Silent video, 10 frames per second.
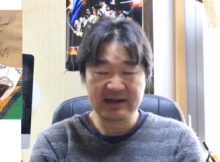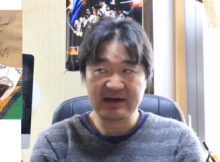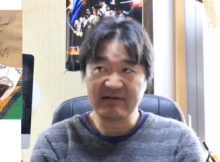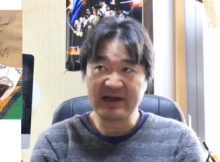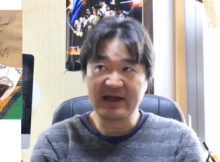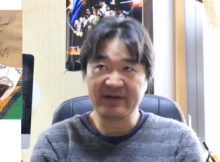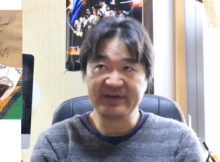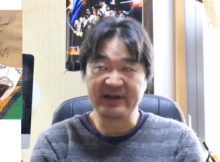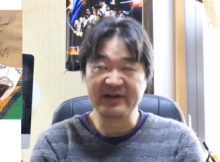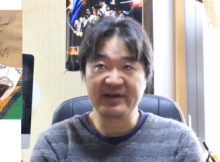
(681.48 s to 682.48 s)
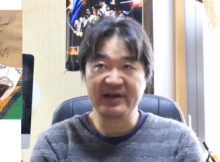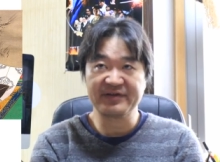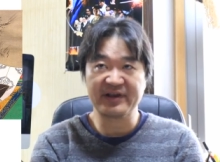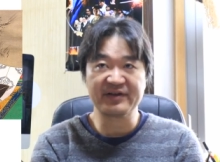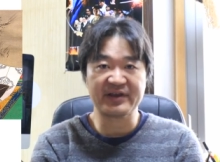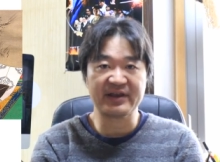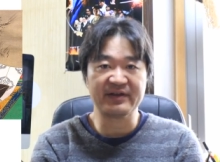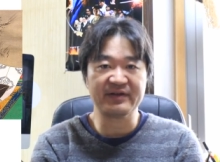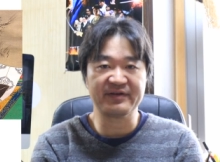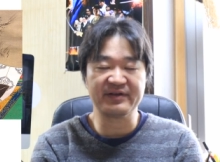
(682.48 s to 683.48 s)
around uh,
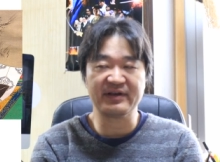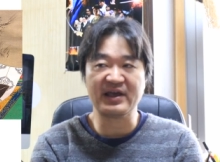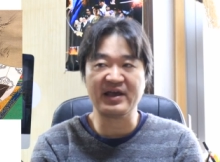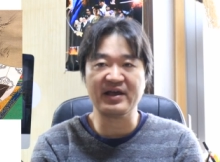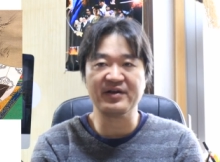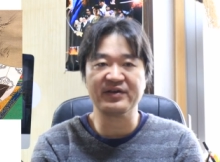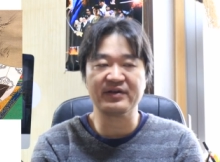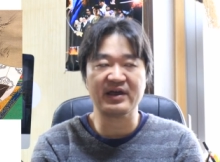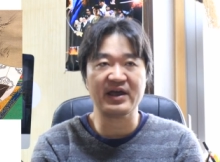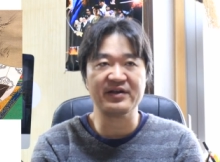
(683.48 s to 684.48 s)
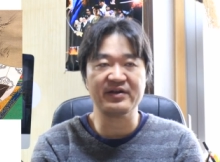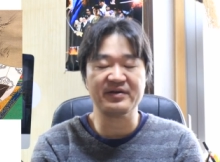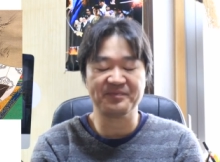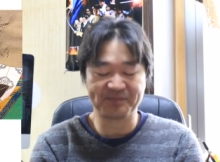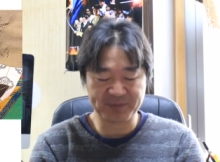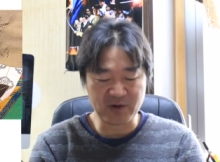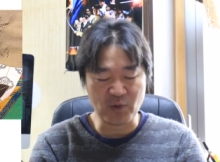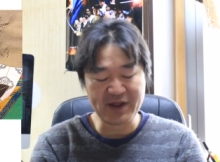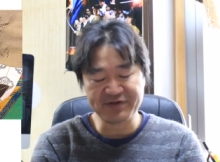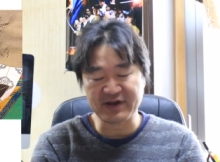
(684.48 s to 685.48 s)
16 uh, uh,
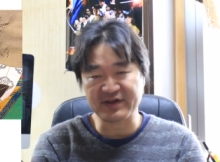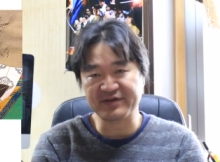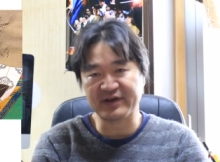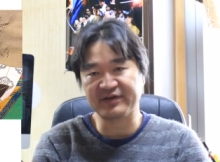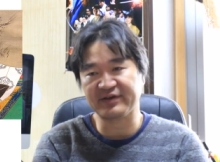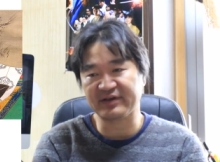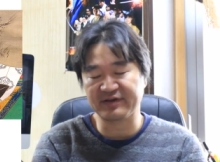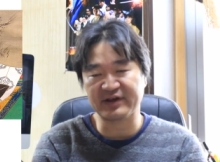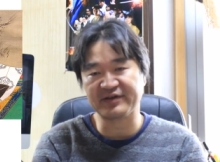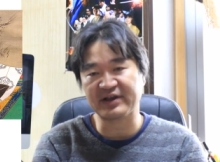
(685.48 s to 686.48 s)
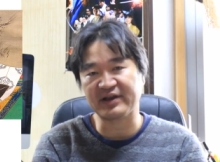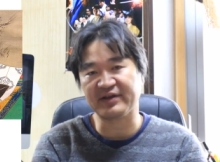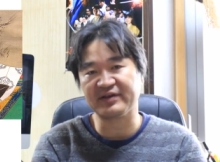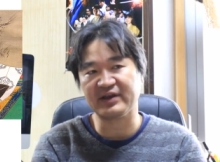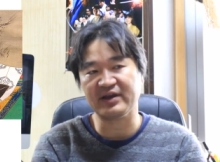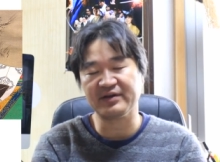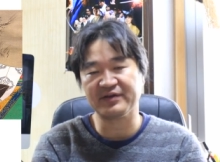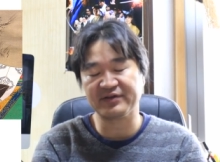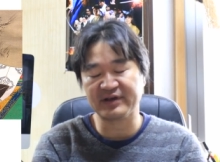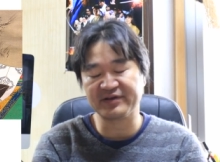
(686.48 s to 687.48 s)
1600 uh,
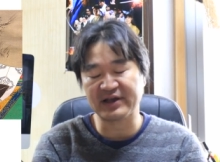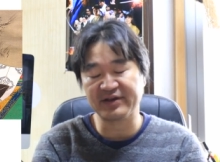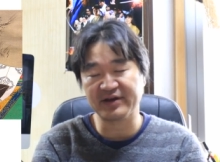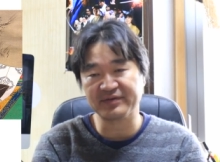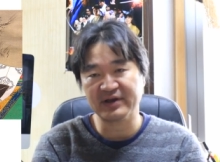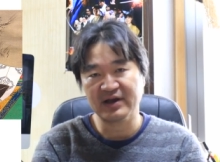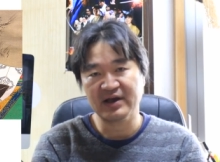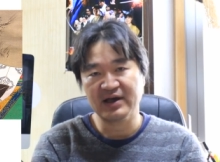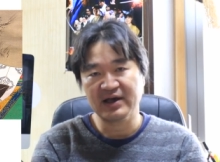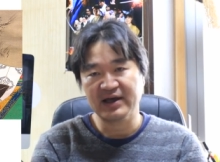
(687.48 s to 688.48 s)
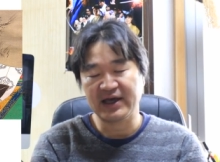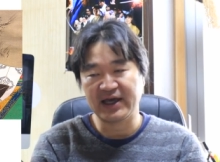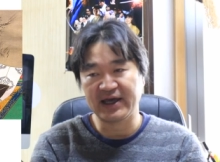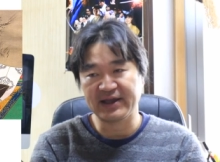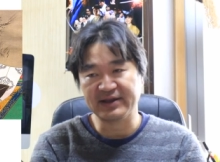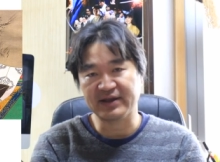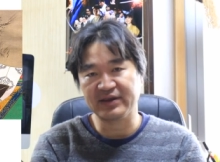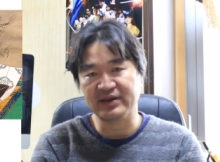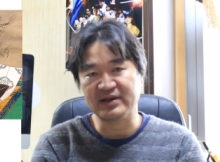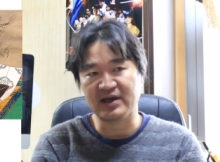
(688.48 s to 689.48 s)
600 and
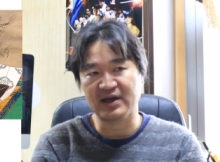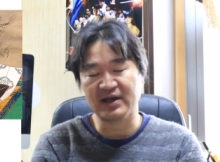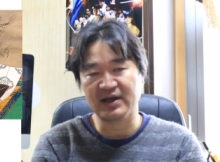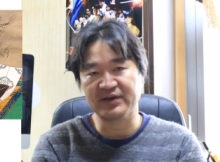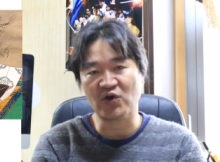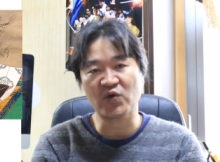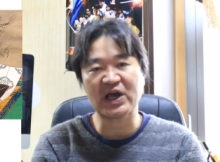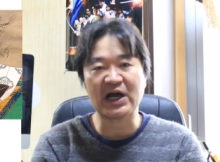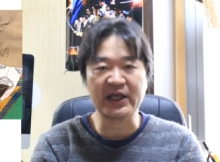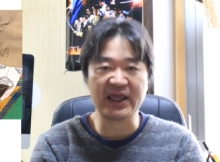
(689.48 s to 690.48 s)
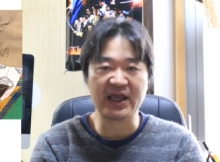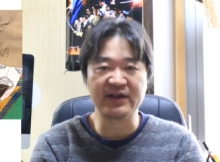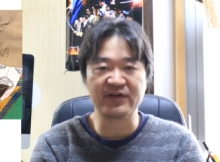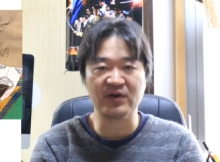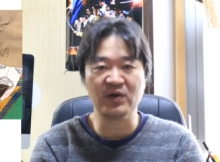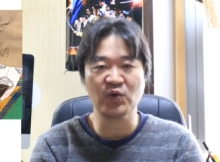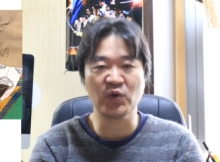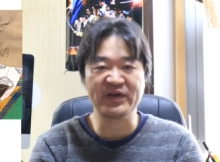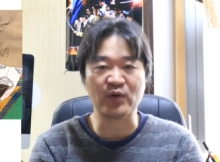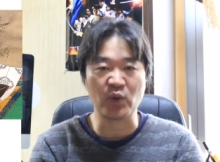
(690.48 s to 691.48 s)
the Tokugawa Ieyasu,
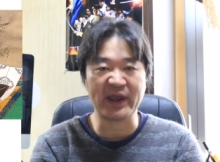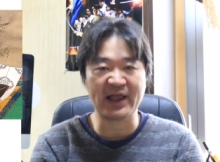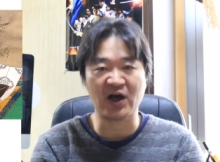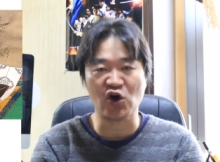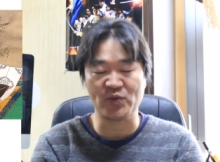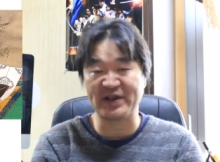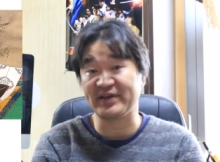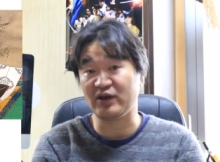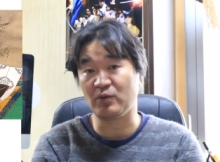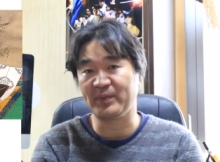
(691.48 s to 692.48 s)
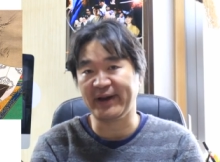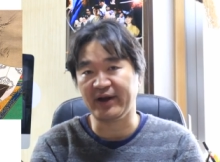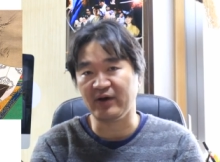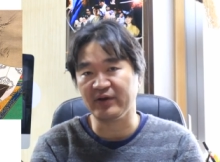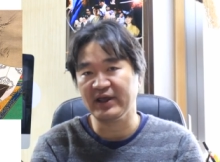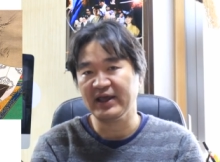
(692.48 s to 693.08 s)
who is the winner of the Sengoku period,